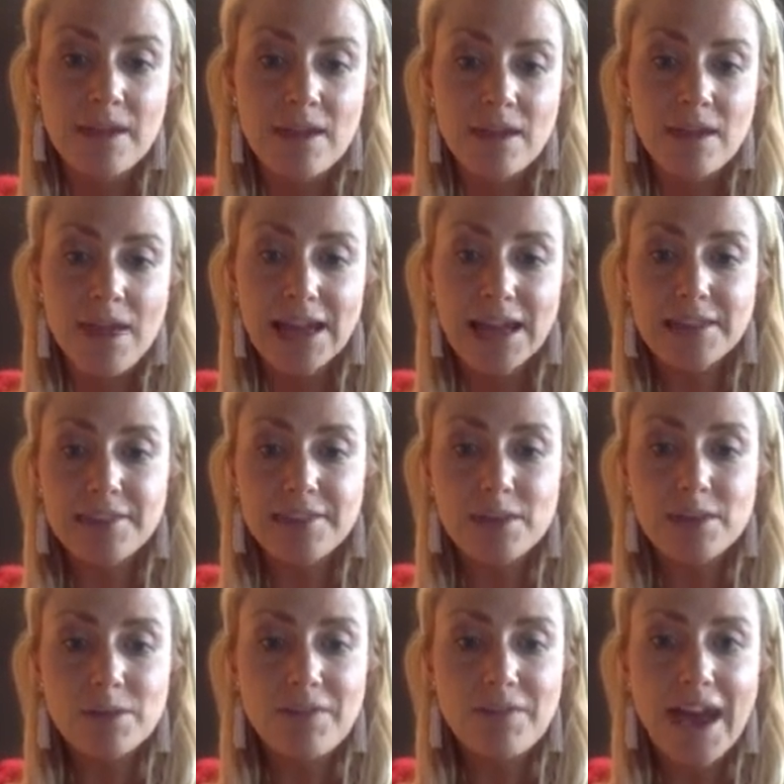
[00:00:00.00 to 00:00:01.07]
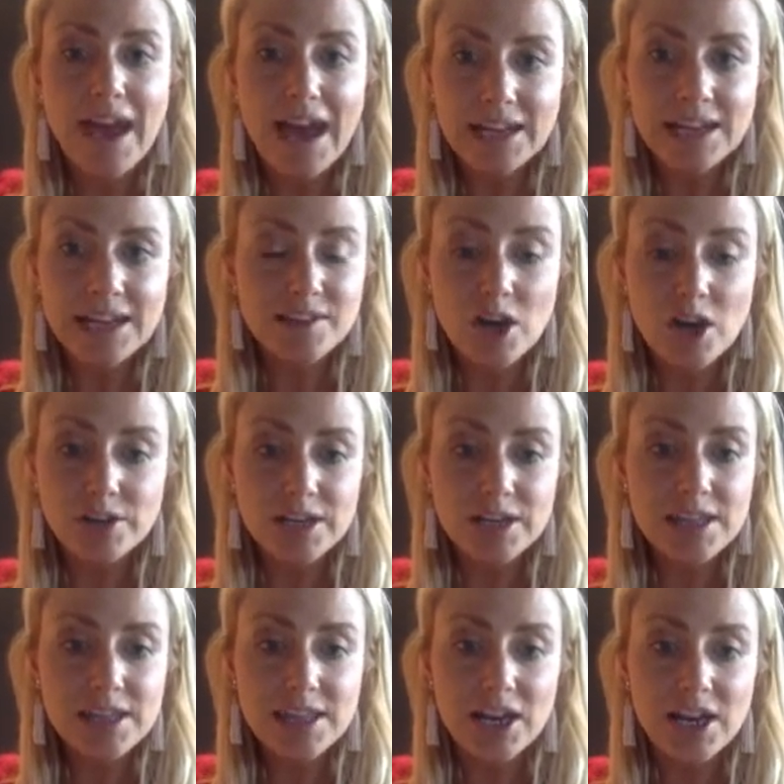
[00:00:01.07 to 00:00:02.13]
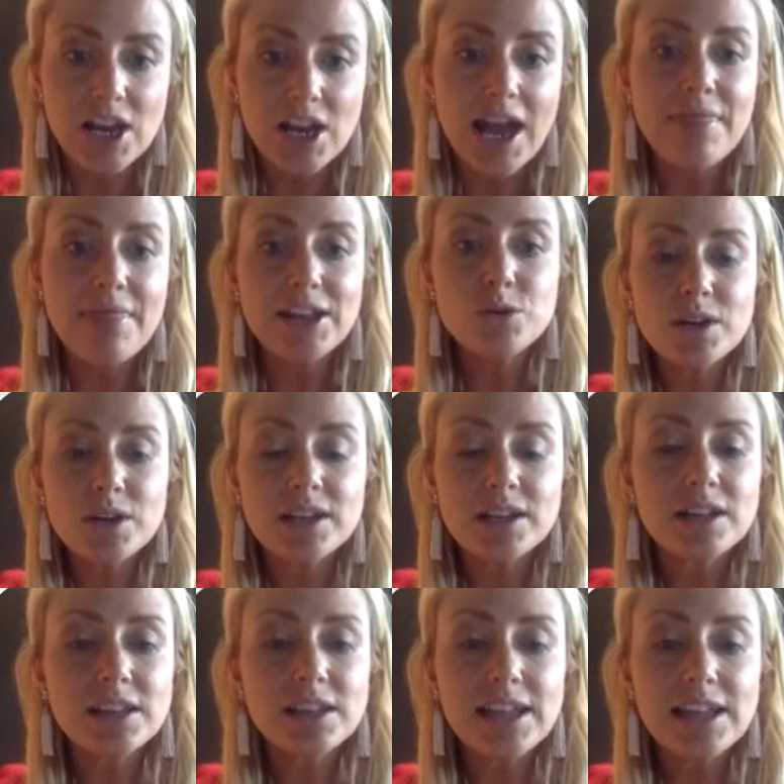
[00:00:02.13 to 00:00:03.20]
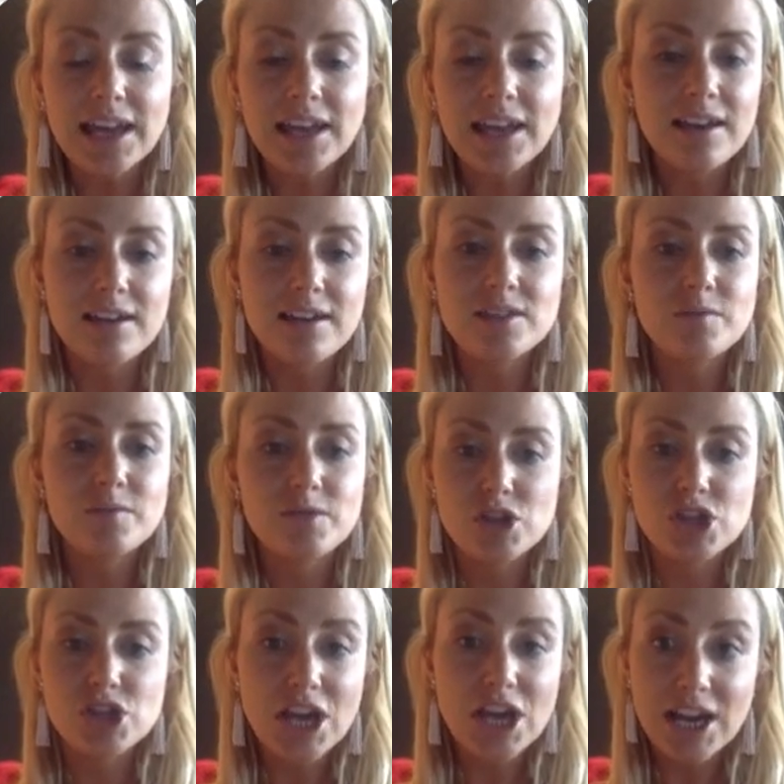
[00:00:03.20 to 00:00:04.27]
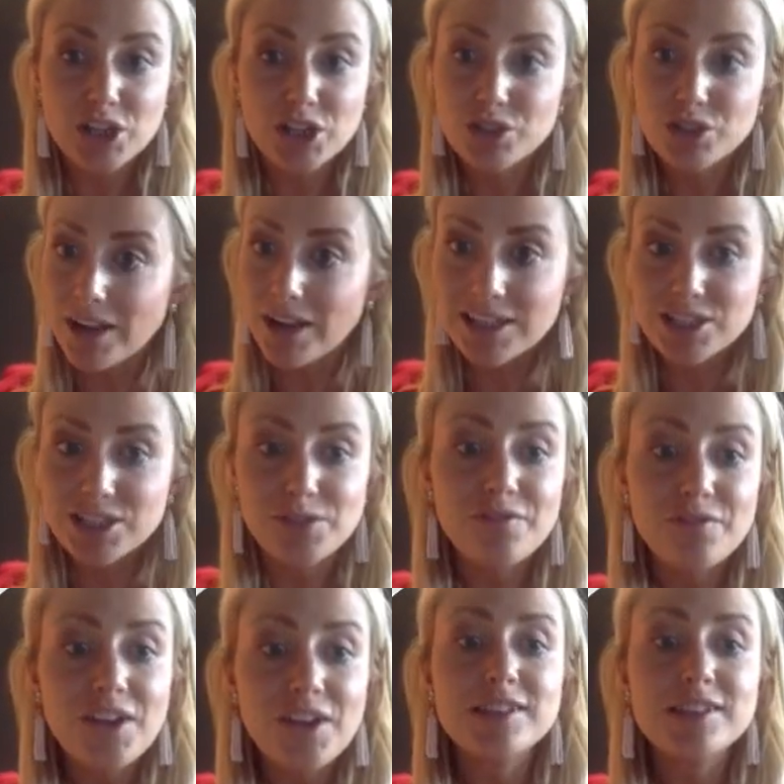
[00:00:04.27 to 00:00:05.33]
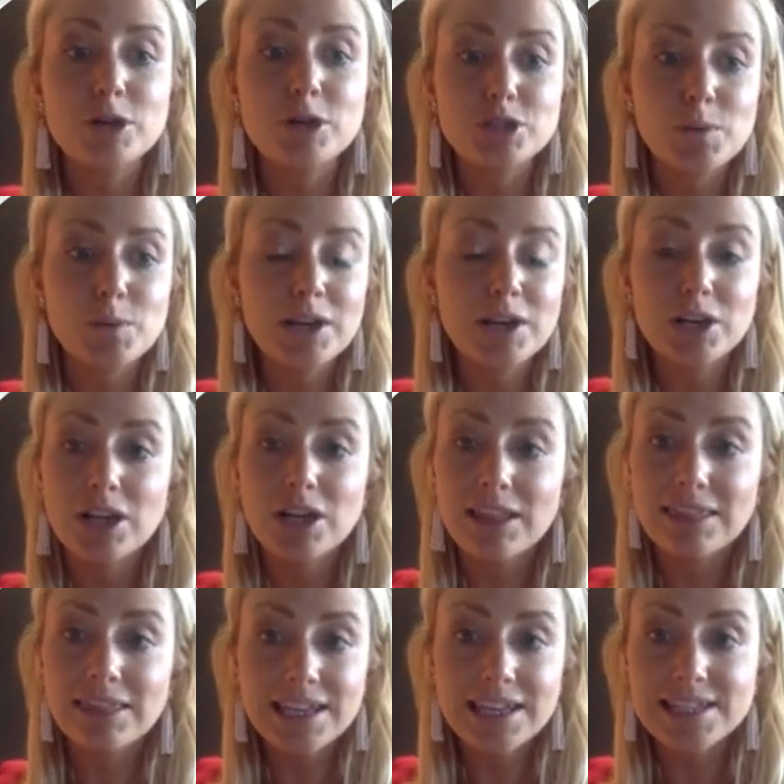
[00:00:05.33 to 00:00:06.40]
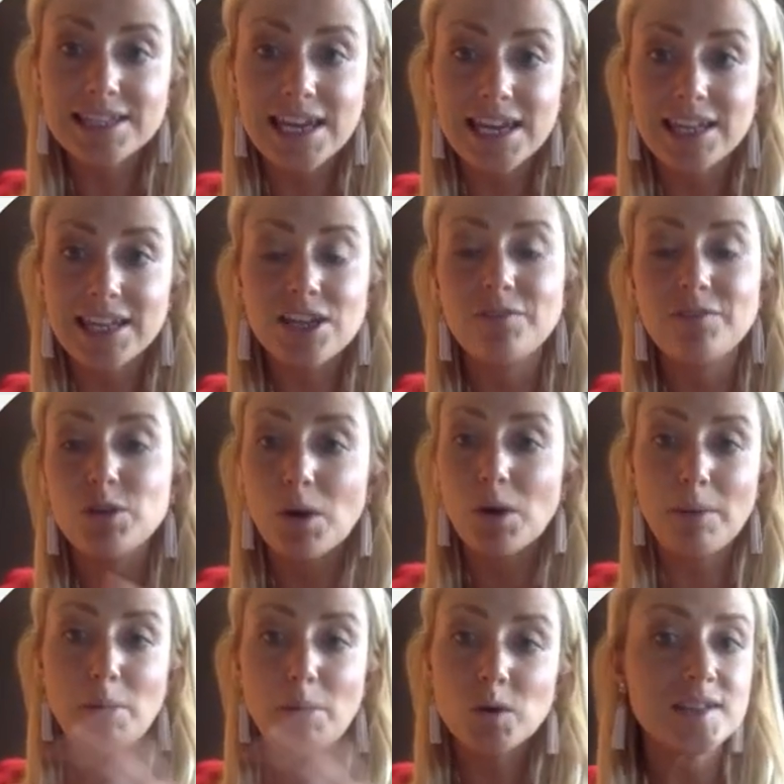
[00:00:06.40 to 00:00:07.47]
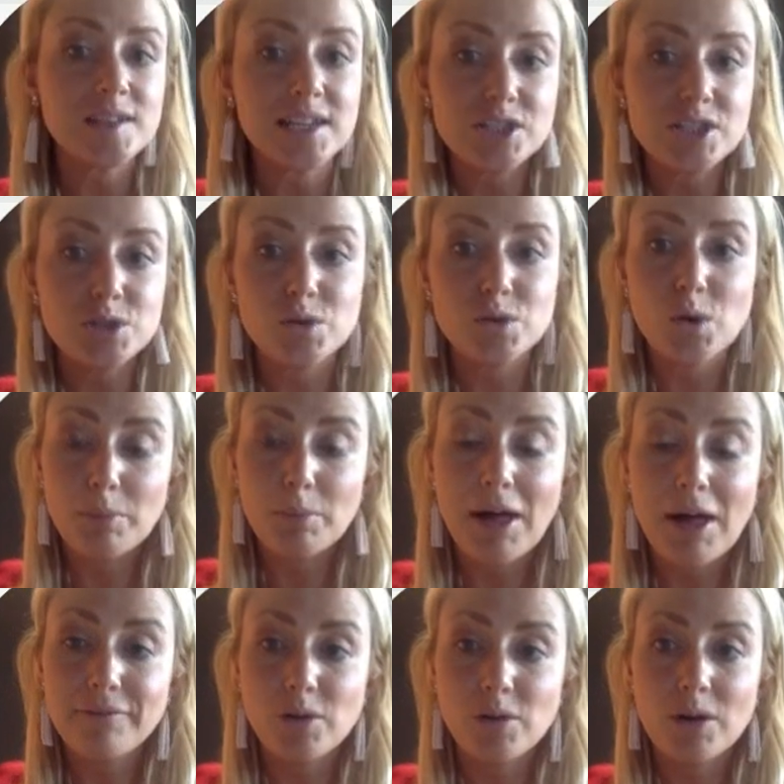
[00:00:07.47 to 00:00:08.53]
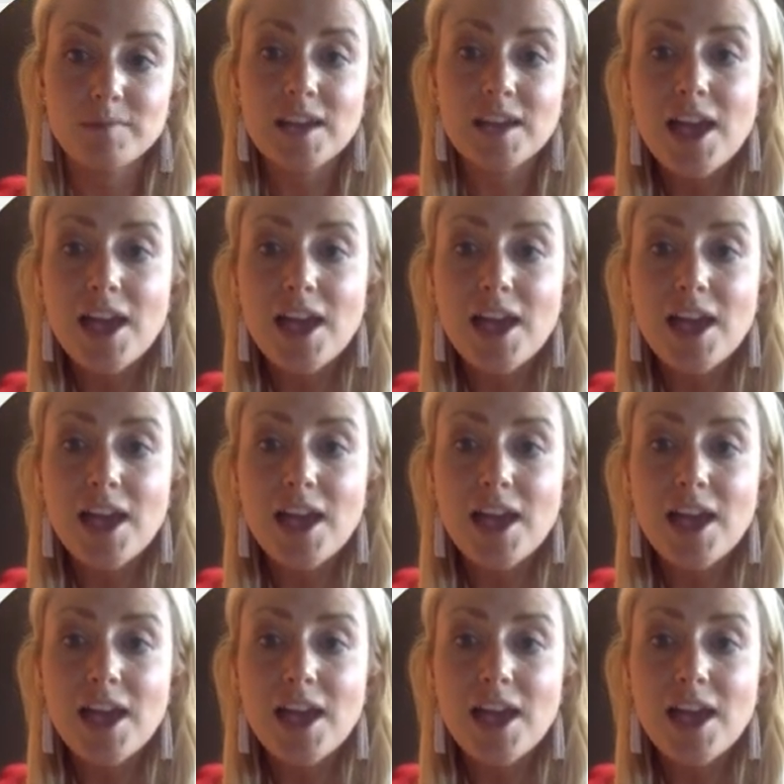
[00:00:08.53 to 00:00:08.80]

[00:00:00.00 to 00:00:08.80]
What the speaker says: Anything we've added is already there. And then you click share directly to Facebook, Twitter, LinkedIn, if you want to post it to your platforms.